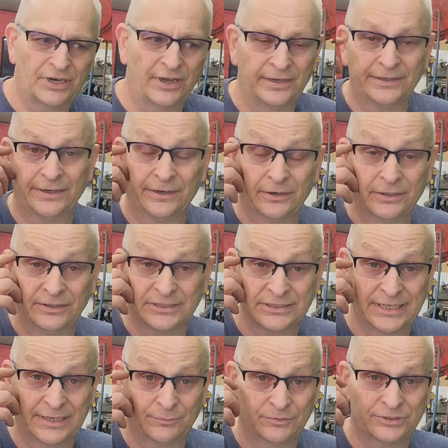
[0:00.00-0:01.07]
on there, it
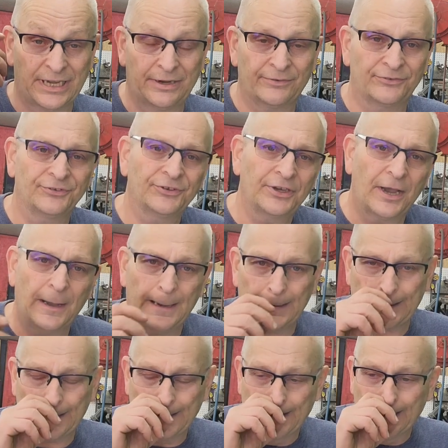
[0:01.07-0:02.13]
said it was out of
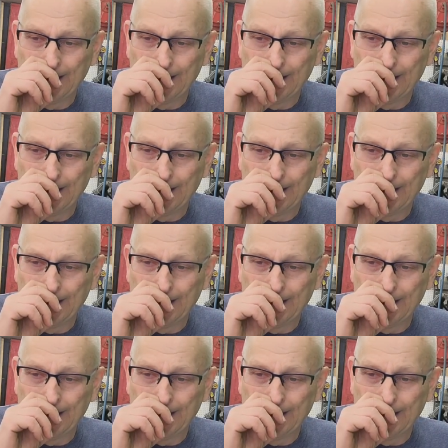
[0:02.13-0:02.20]
stock.